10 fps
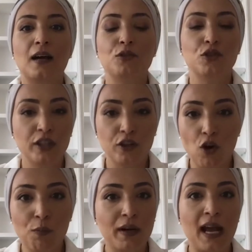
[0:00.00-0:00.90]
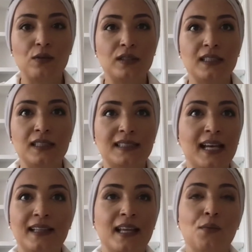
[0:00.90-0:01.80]
during the open houses
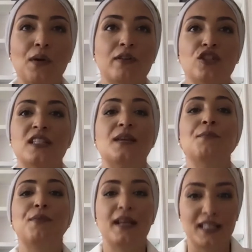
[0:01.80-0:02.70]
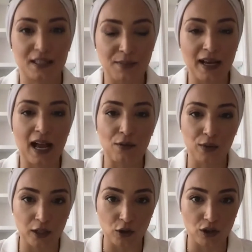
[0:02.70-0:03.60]
that they were just impressed by how
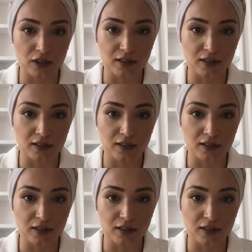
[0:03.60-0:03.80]
it looked.